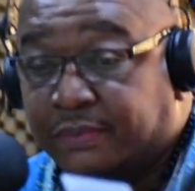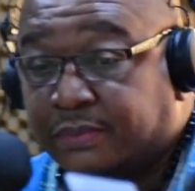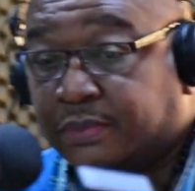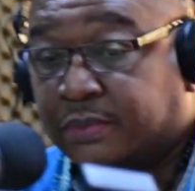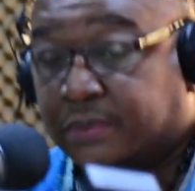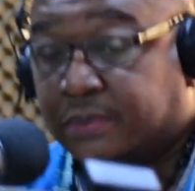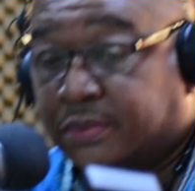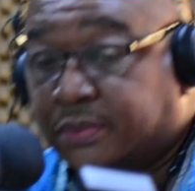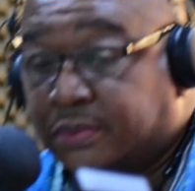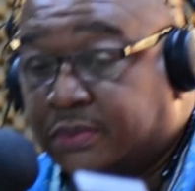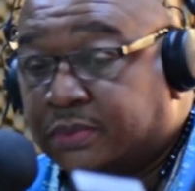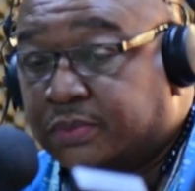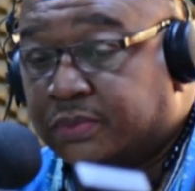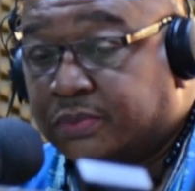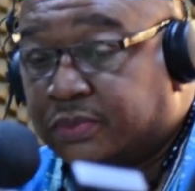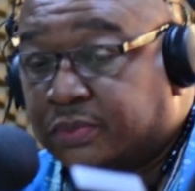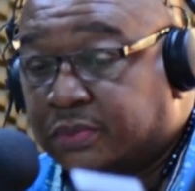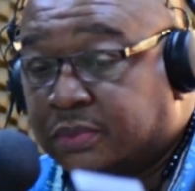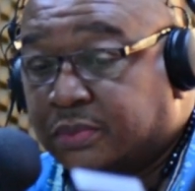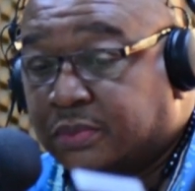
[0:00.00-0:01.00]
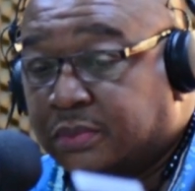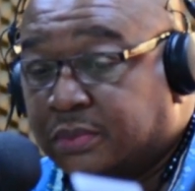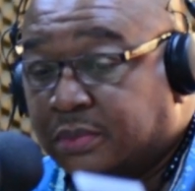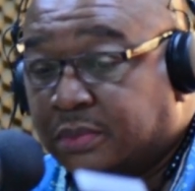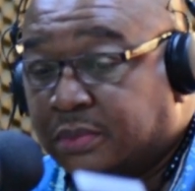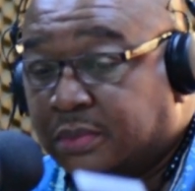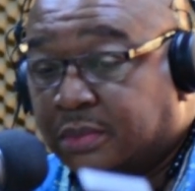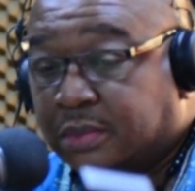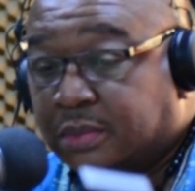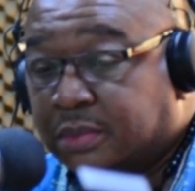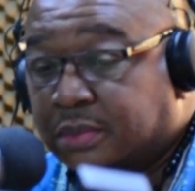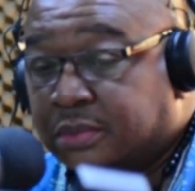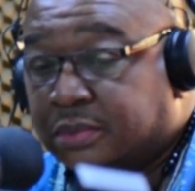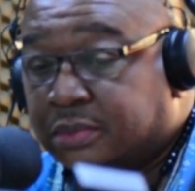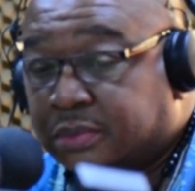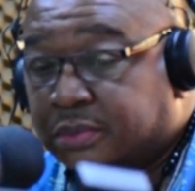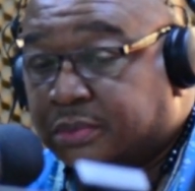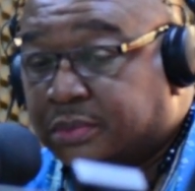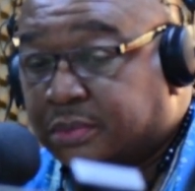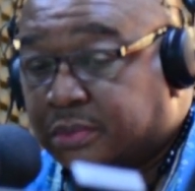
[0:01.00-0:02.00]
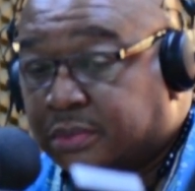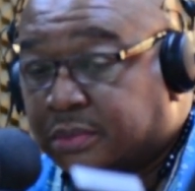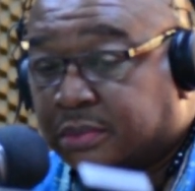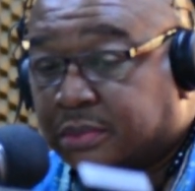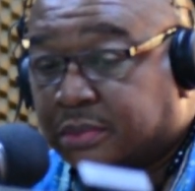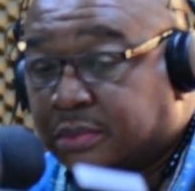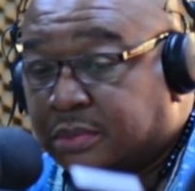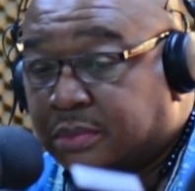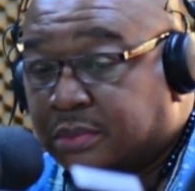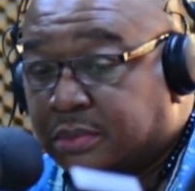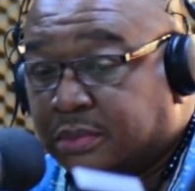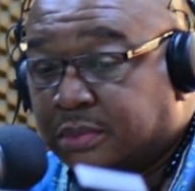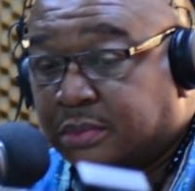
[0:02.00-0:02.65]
the industry, the music industry in Africa